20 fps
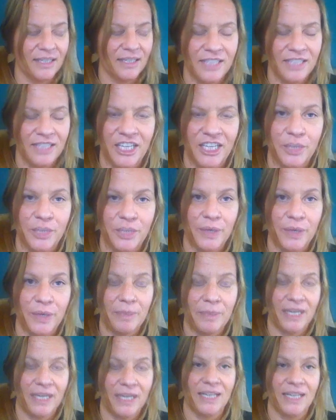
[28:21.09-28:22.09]

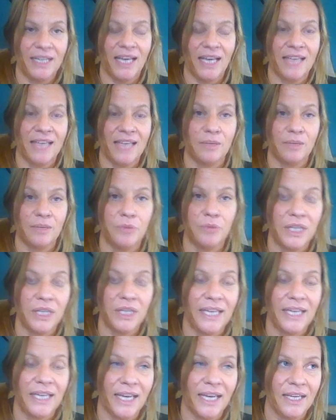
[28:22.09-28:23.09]
continuing, but it as a
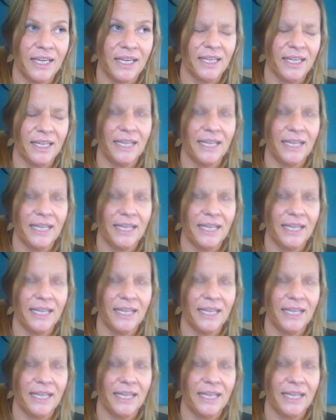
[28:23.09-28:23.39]
really it,